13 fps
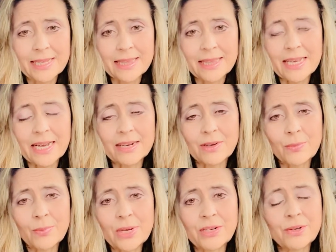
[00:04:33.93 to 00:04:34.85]
that
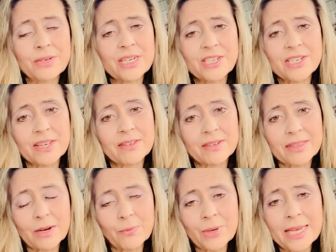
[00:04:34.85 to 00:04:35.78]
we do to each other
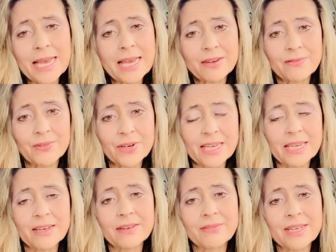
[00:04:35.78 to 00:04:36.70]
that we can't
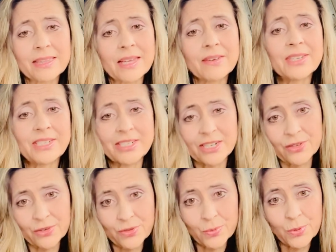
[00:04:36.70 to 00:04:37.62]
forgive and love each
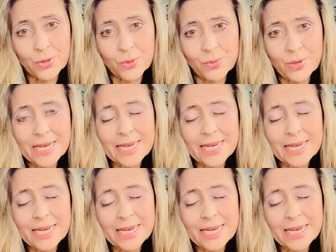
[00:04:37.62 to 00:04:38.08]
other through,